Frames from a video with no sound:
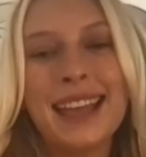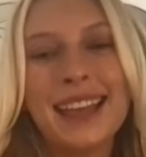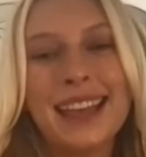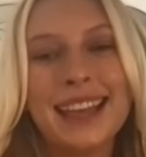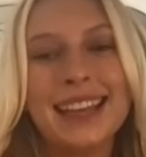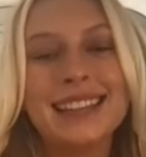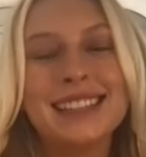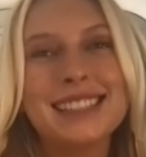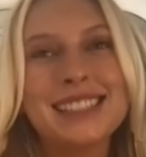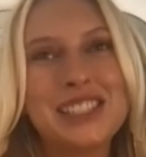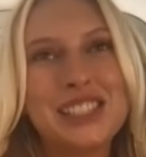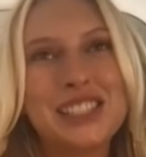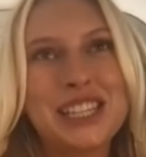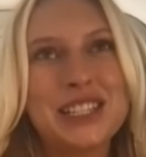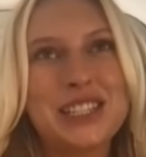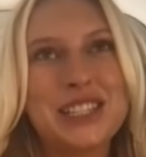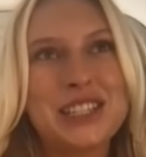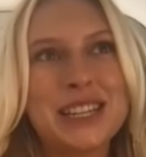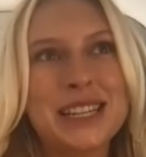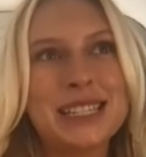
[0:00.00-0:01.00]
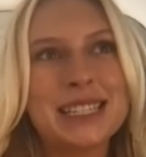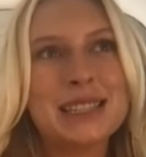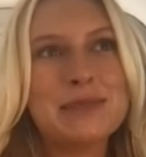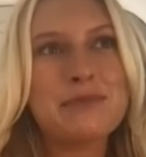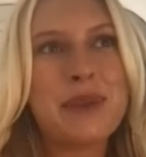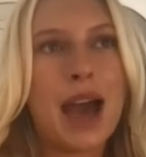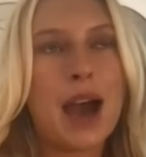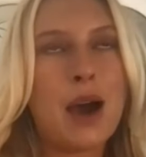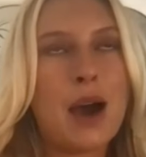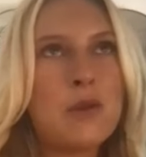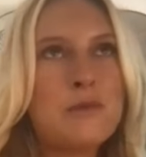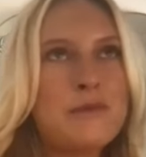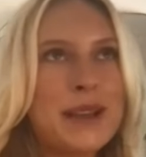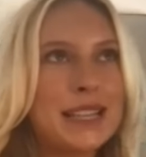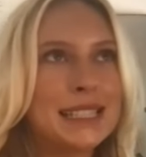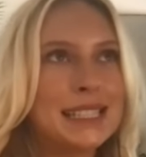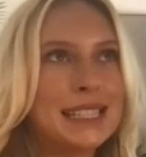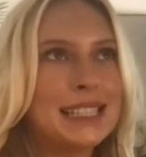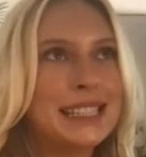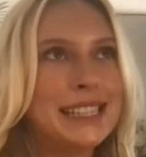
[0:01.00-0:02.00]
English Teacher is about
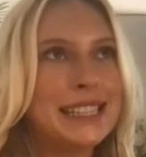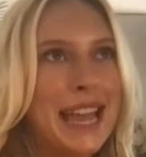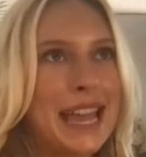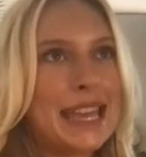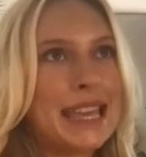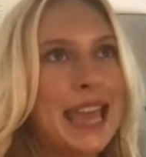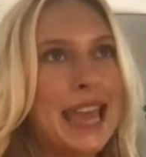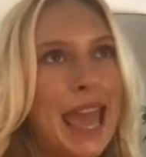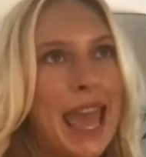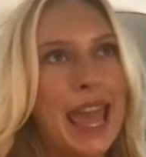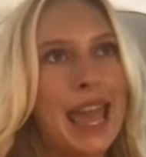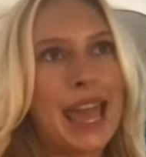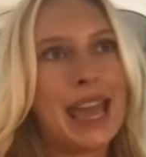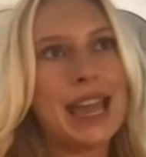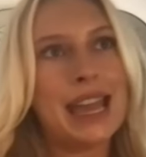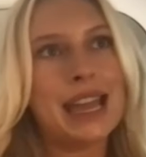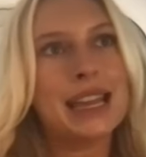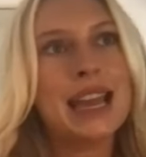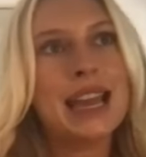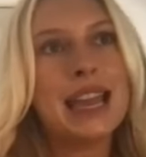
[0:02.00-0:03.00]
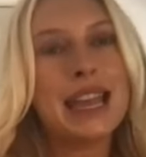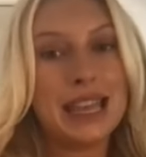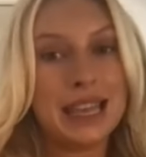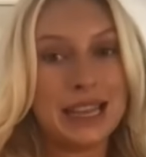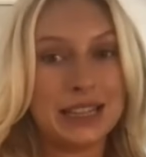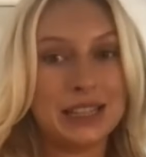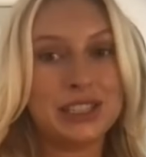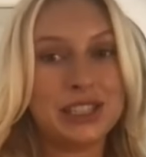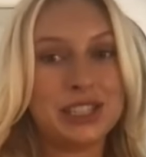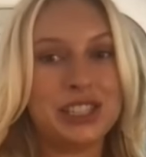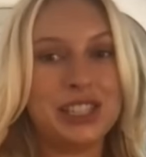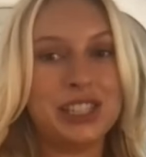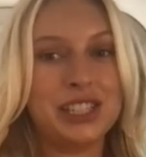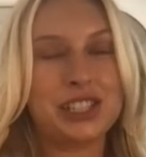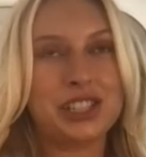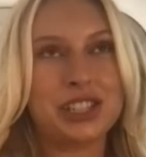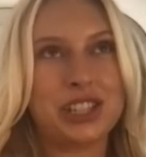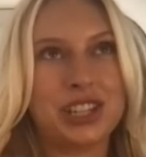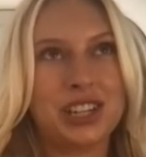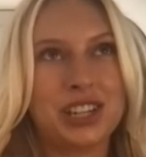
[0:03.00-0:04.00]
basically a gay English
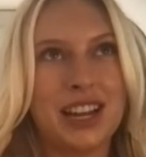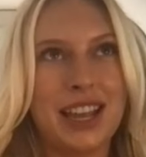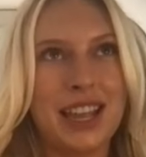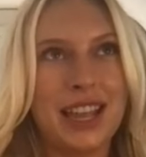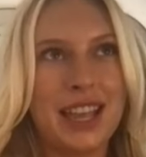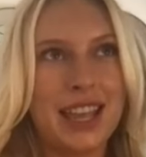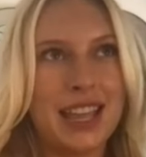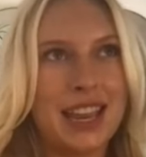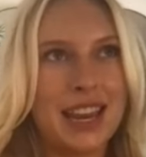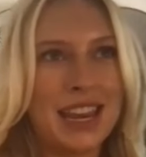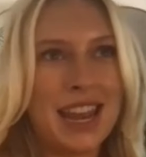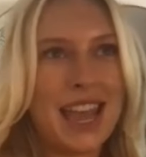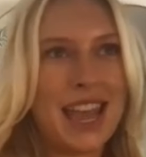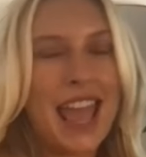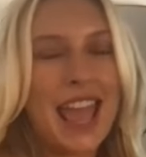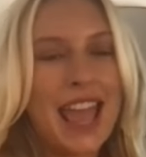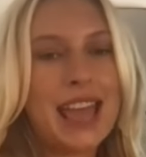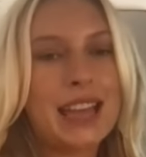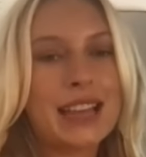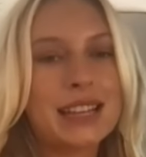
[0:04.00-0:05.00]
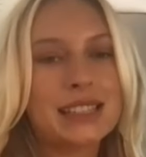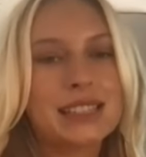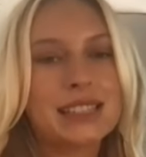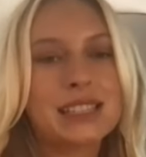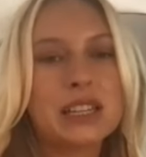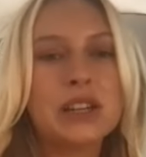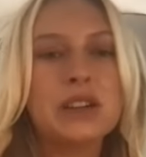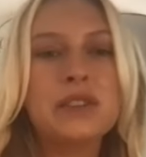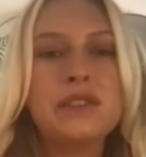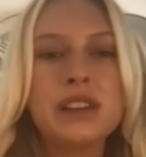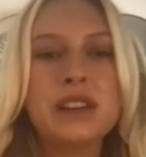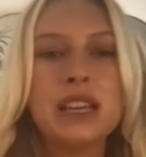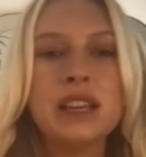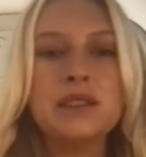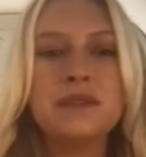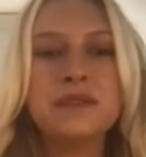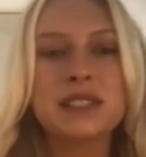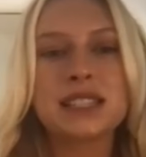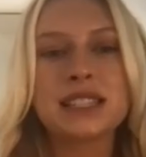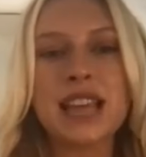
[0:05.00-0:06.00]
teacher in a
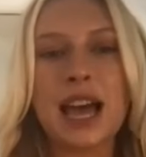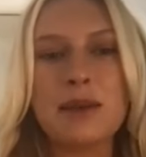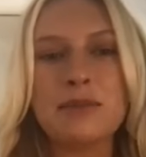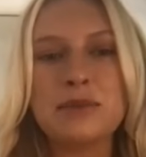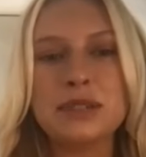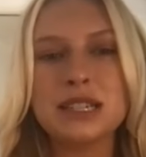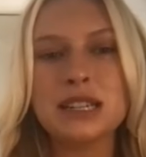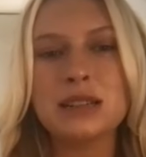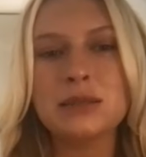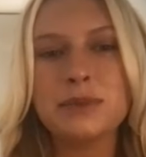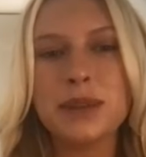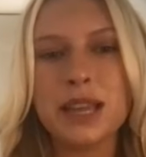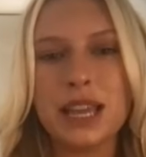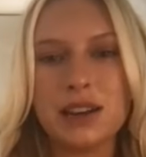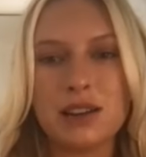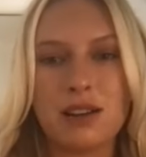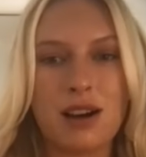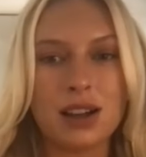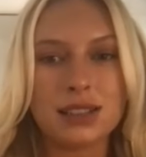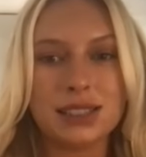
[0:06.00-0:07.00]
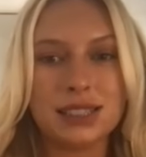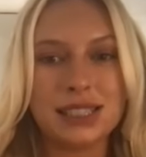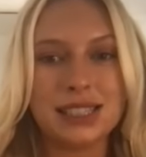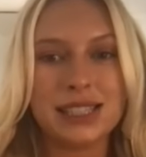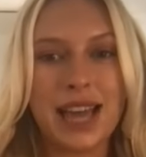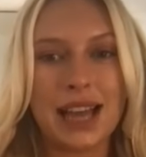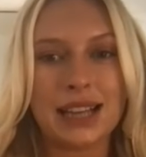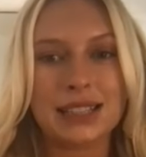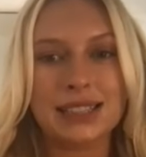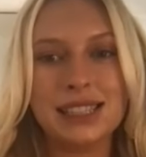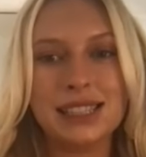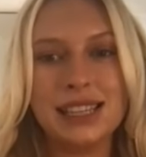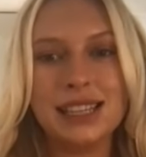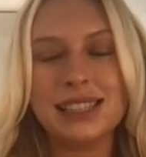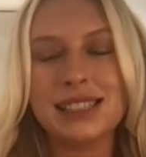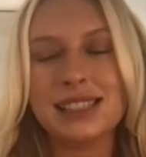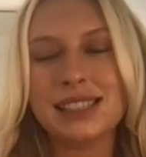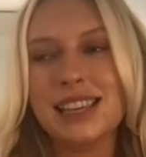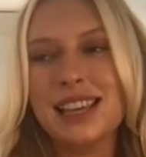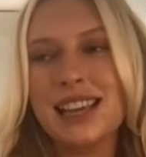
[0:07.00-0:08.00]
conservative suburb in Austin,
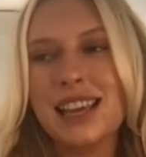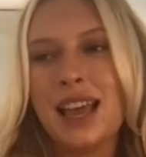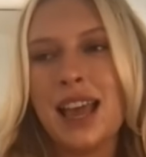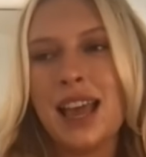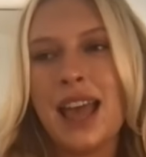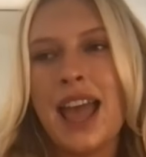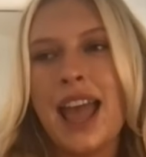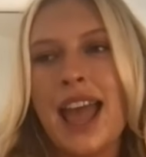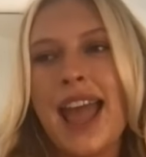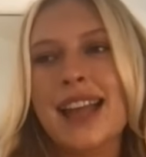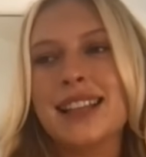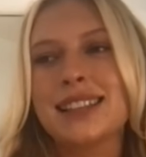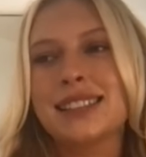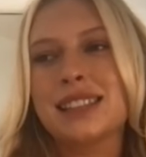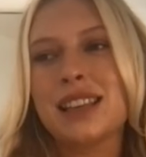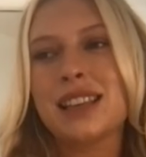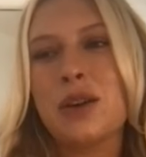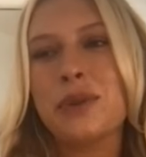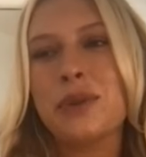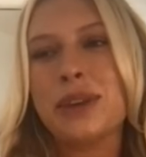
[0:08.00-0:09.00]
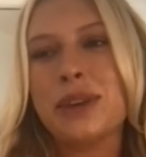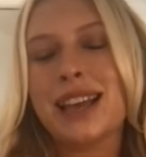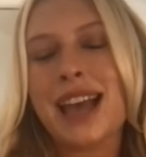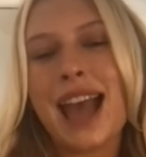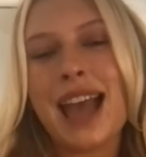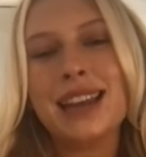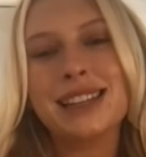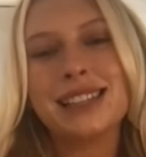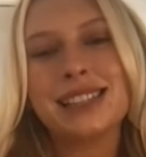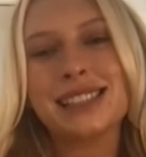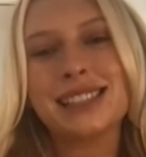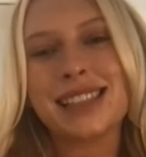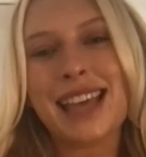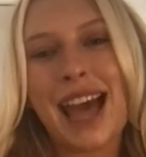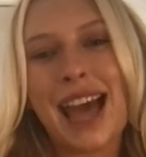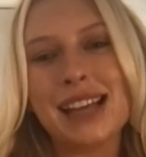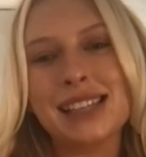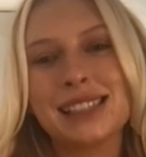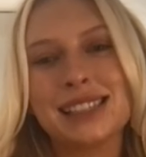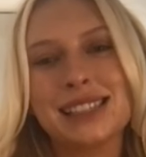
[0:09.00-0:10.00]
Texas. And so he kind of just
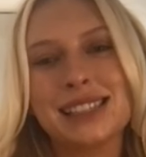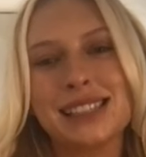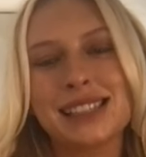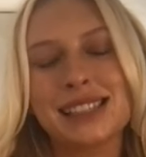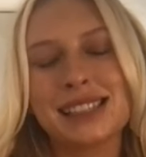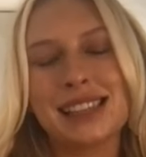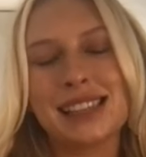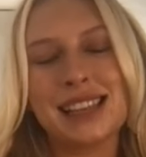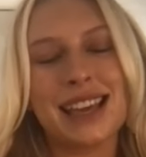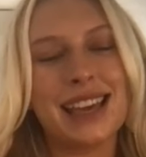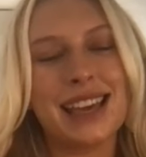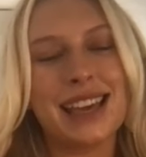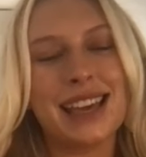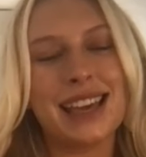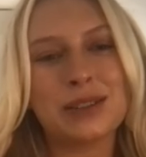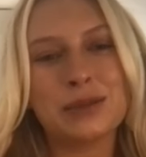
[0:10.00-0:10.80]
has these like